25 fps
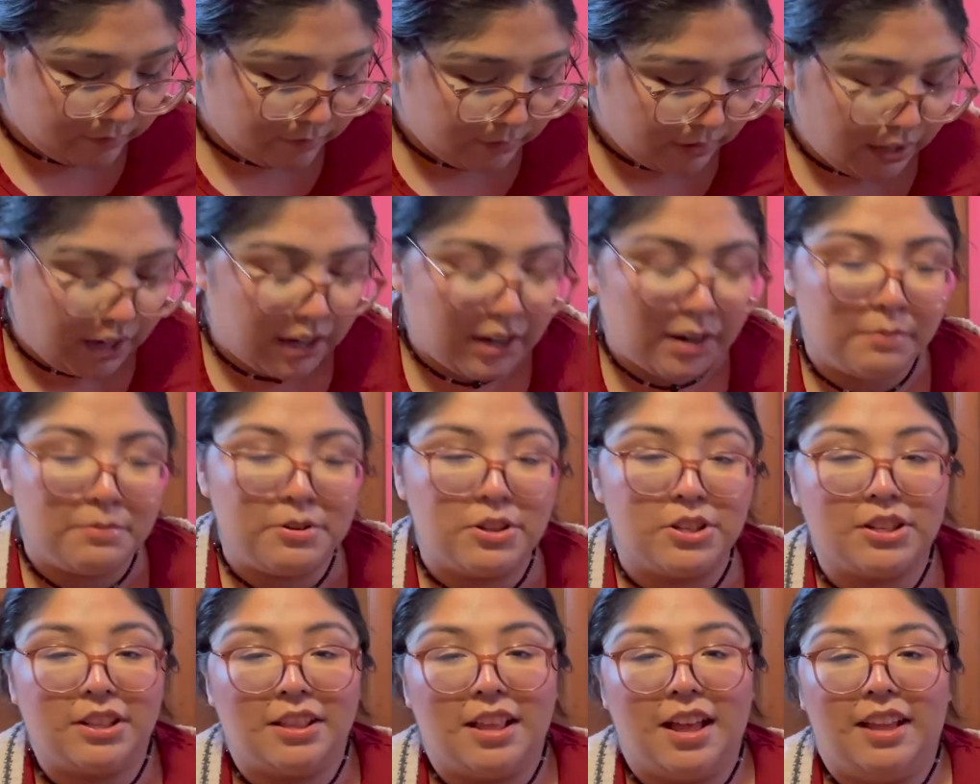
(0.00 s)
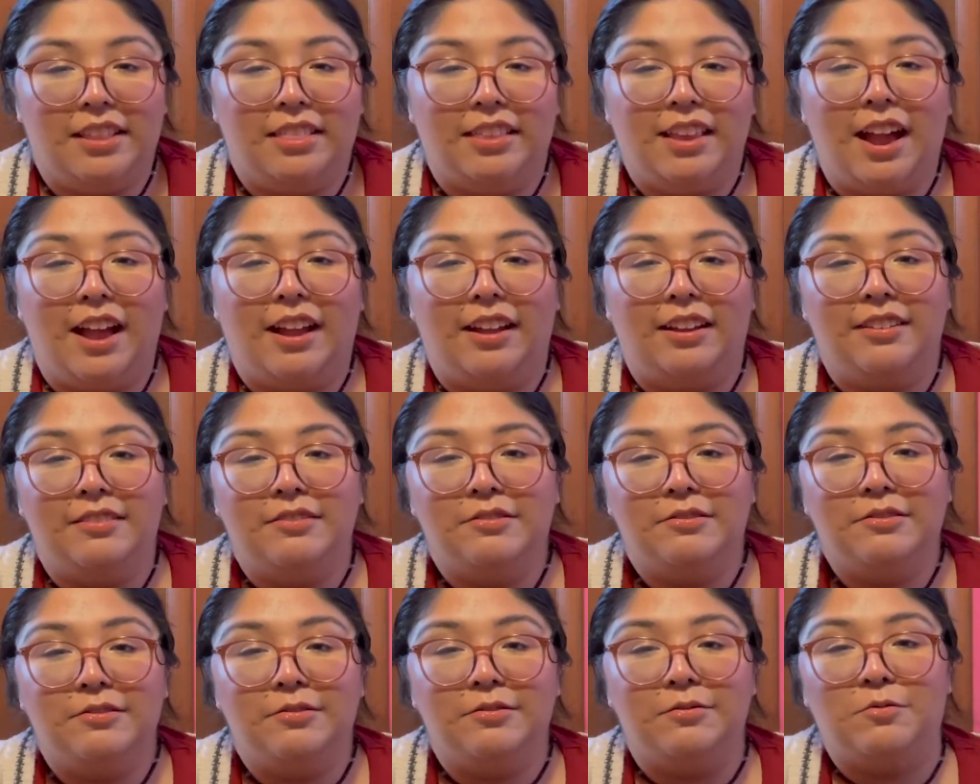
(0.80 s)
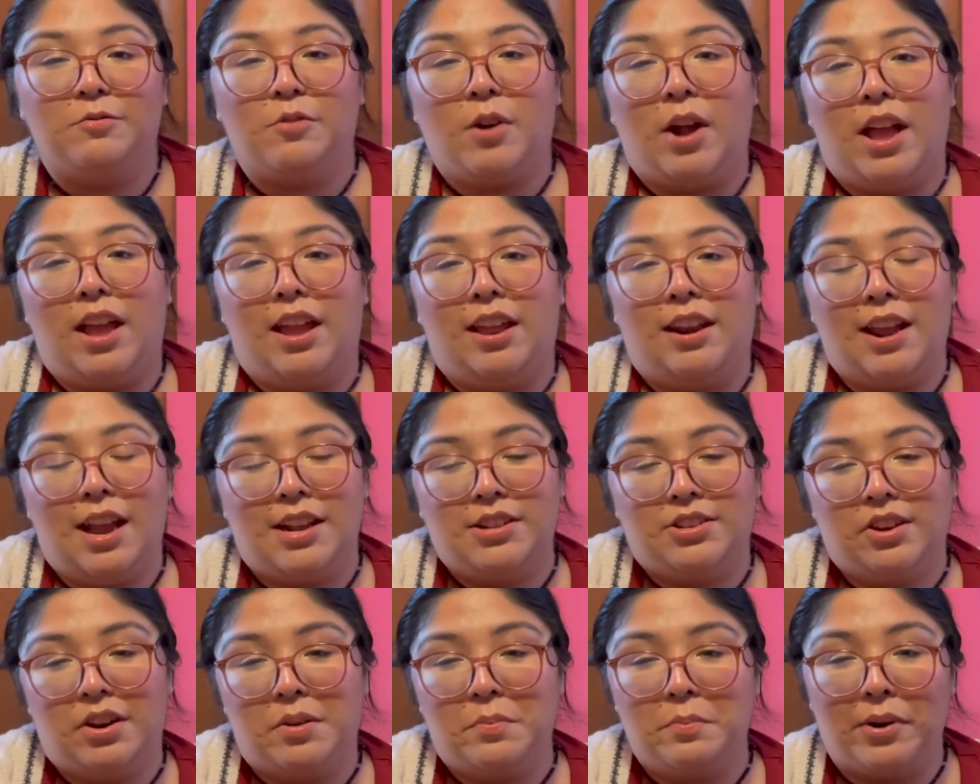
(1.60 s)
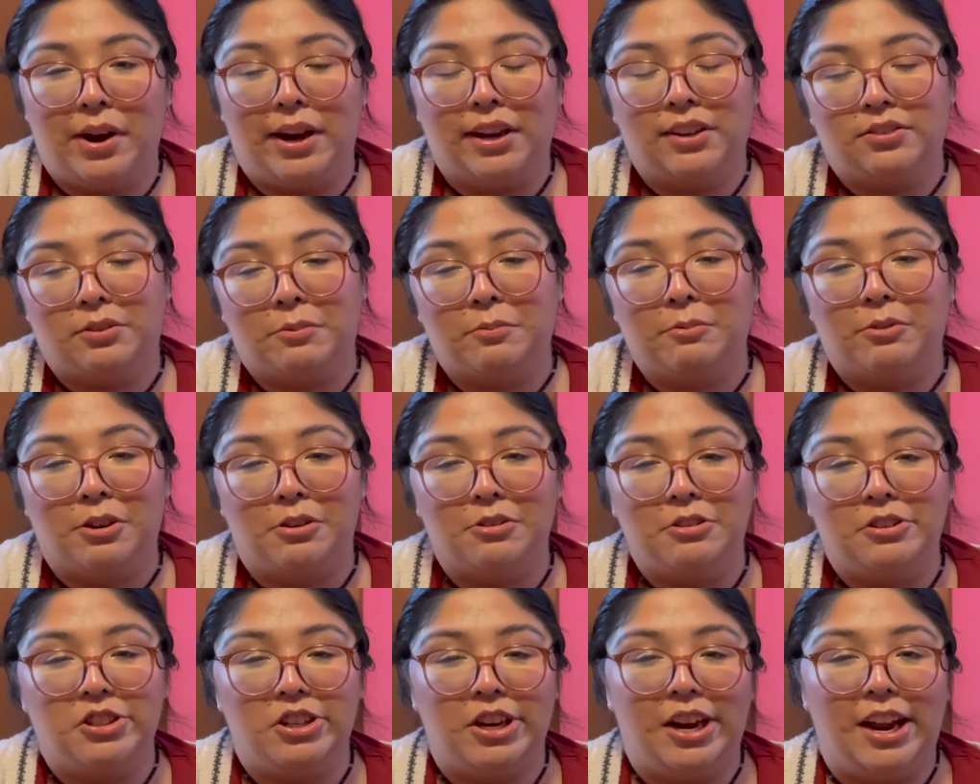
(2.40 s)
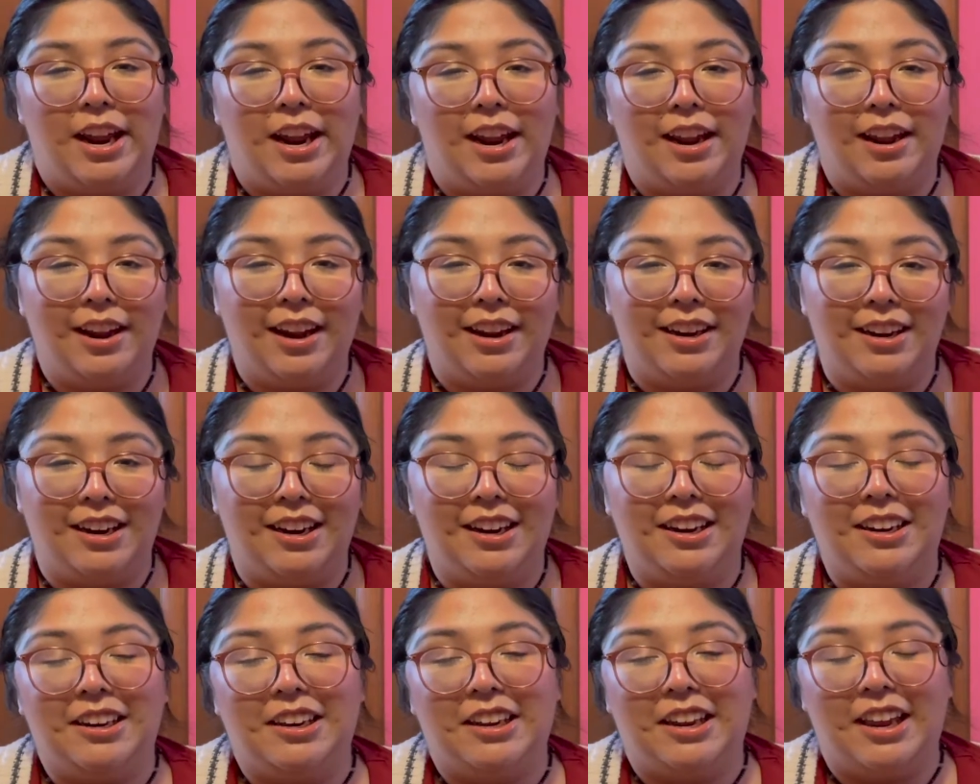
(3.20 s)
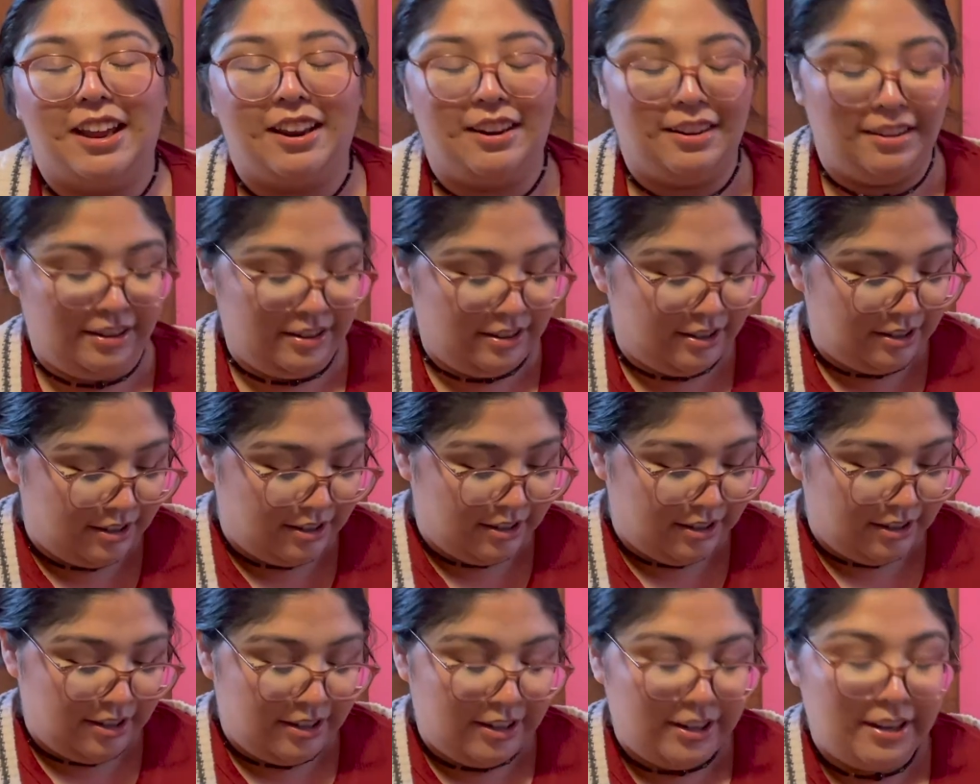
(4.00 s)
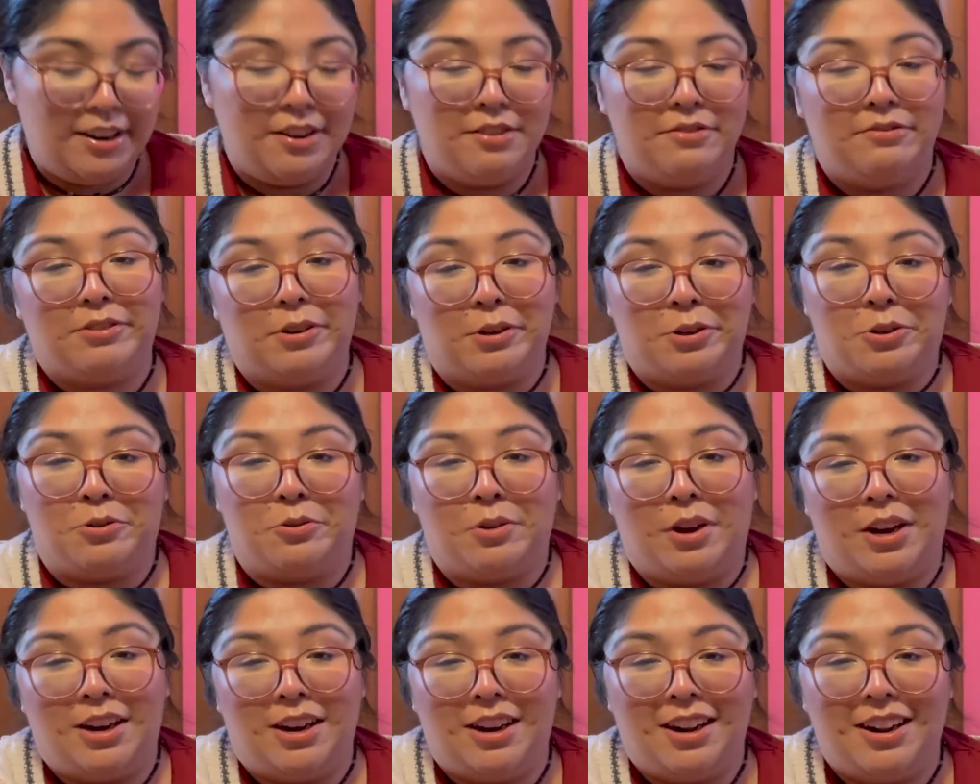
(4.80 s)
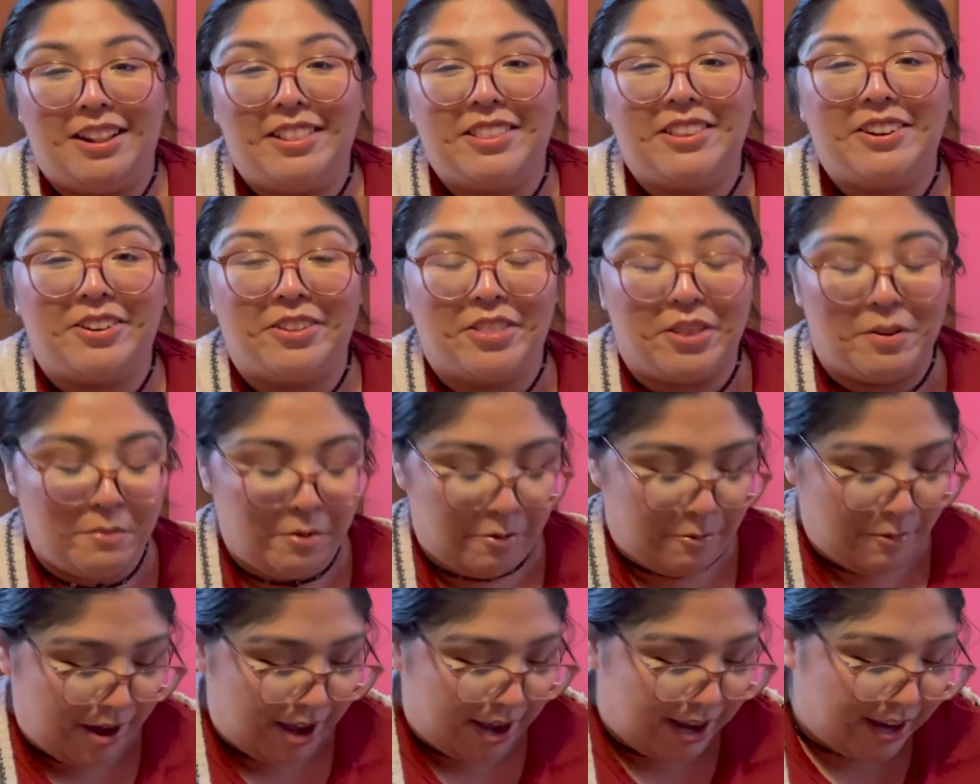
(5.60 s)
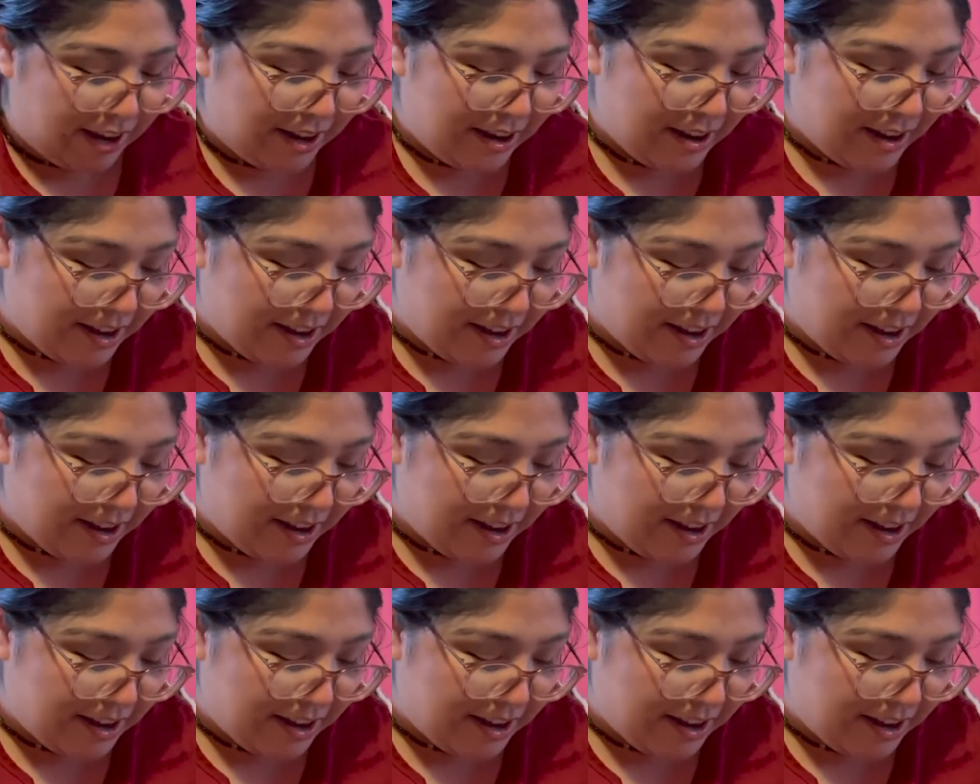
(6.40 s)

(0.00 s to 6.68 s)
and I'm just glad that when I took breaks from crocheting, I didn't get frustrated and throw them away.